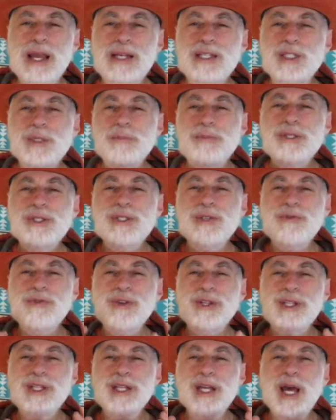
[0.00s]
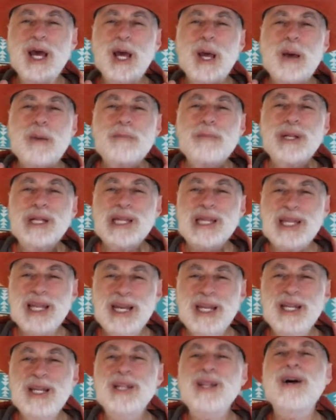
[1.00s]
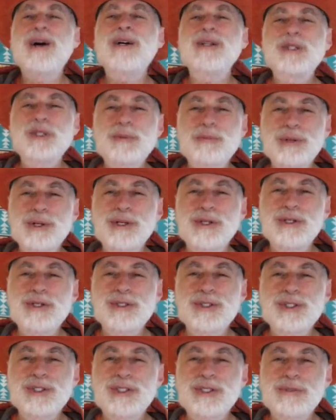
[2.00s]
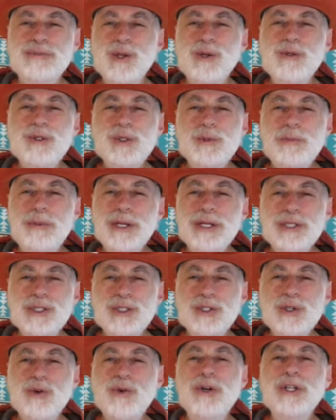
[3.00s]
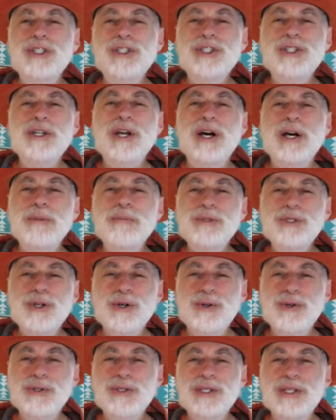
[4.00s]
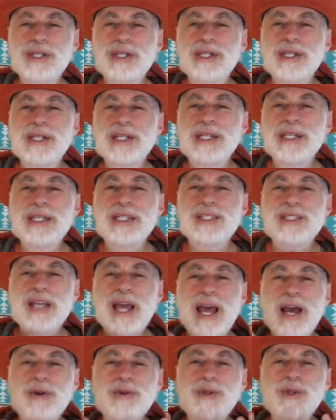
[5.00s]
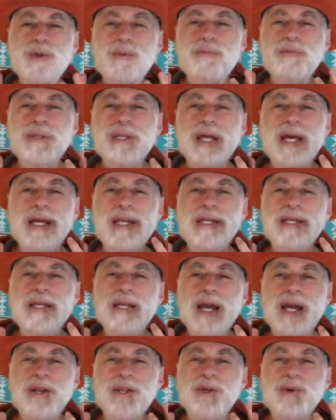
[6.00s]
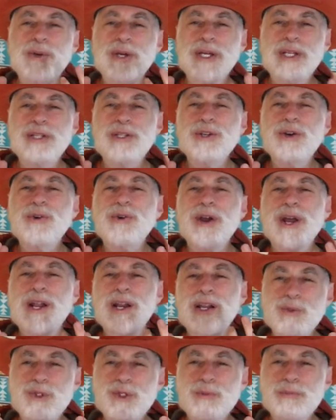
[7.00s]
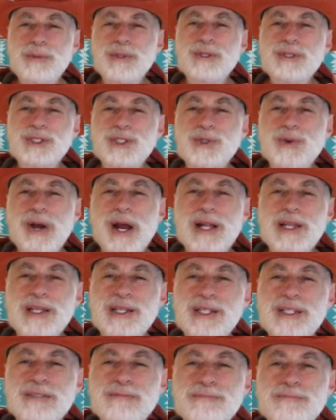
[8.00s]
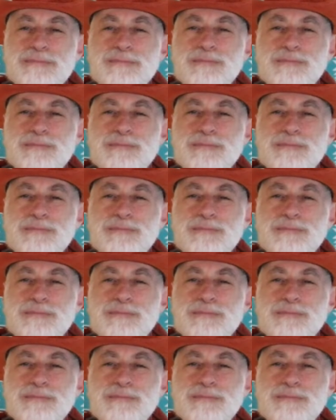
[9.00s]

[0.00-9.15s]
and specifically millennial entrepreneurs, whose biggest question, I'm told, is how do you blend, how do you integrate spirituality